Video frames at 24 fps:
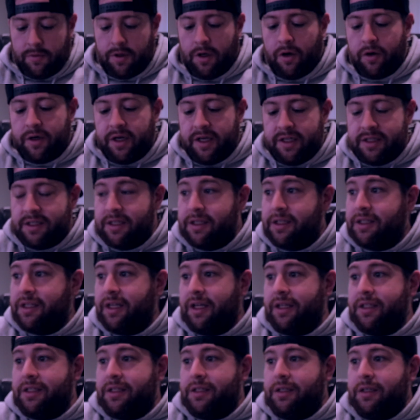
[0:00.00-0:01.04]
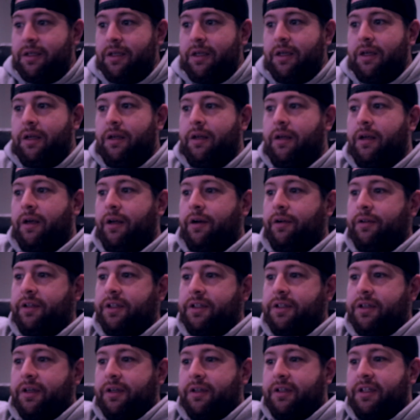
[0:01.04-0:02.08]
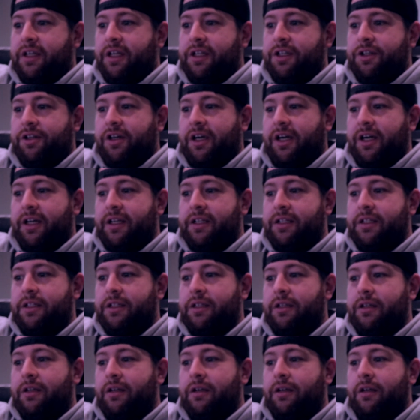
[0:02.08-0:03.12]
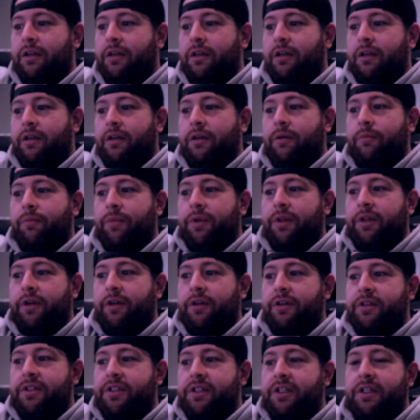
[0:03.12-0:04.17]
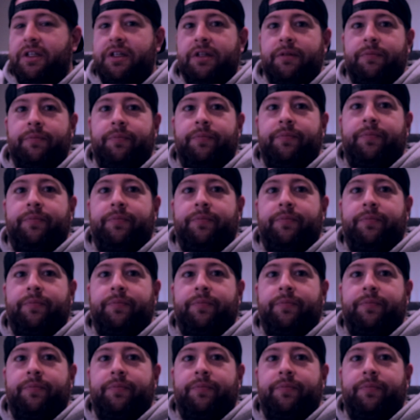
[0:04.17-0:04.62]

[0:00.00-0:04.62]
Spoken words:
Okay, success. It only took 10 tries. But there you see it.